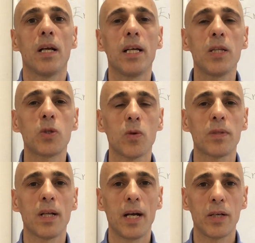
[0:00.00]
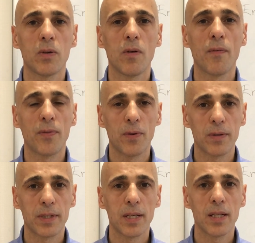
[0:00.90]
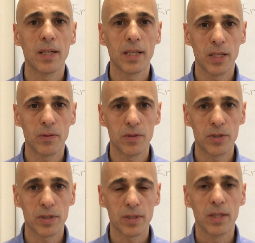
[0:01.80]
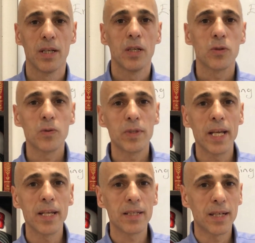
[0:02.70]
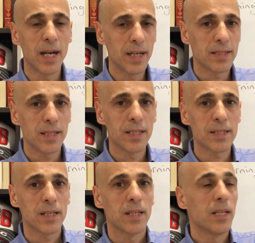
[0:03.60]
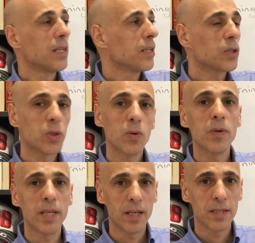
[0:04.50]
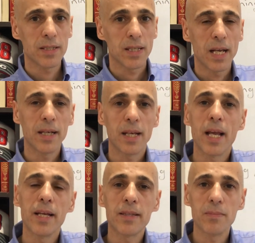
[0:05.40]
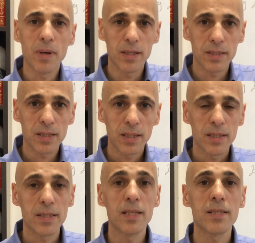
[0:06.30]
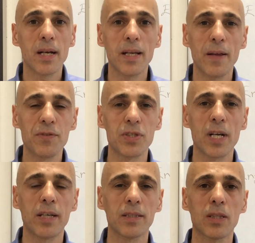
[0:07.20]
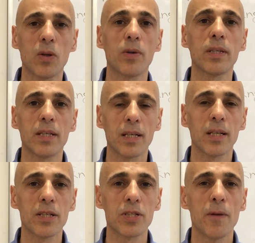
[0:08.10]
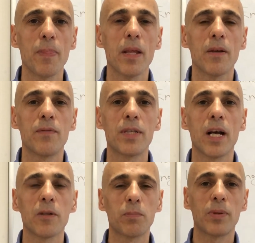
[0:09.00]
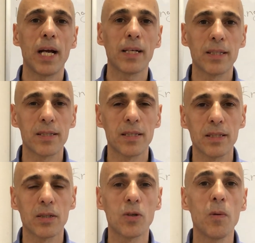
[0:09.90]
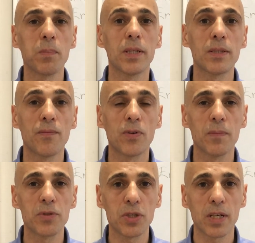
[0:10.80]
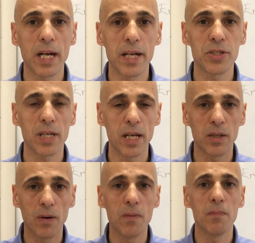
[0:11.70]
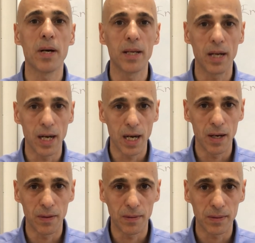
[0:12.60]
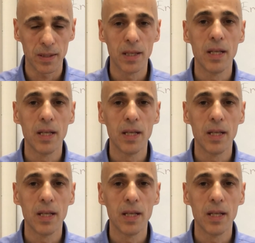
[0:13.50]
In total I know 13 languages. Today, guys, is 2 years and 8 months since I have started learning English without practicing, completely from scratch and on my own.